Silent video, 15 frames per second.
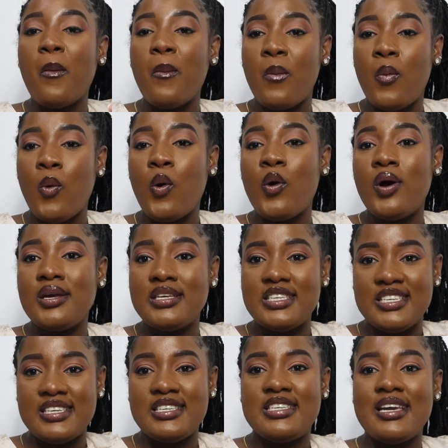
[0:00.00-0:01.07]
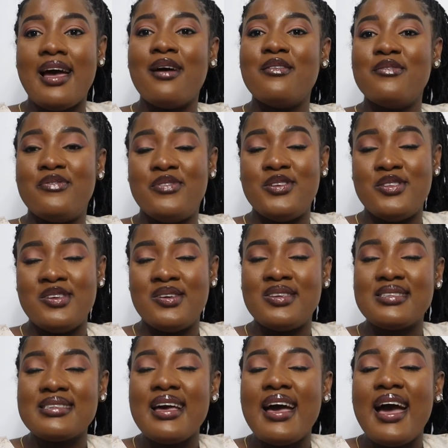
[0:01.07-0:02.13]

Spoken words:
more chit chat videos.